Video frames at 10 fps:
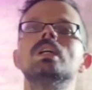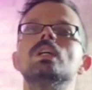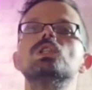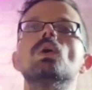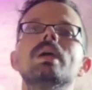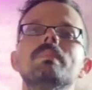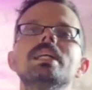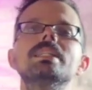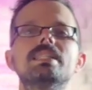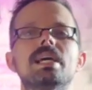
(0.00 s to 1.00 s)
So it
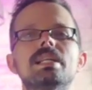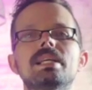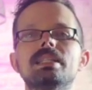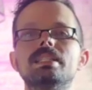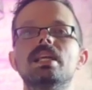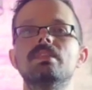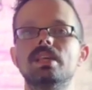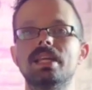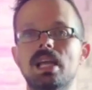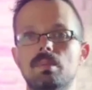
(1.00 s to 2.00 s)
means that instead of the
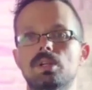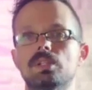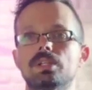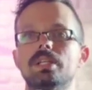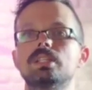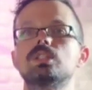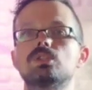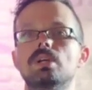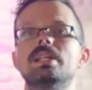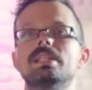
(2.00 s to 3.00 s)
camera looking
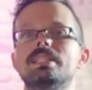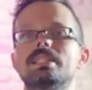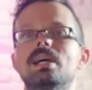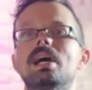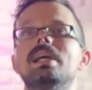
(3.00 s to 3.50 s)
straight at the sky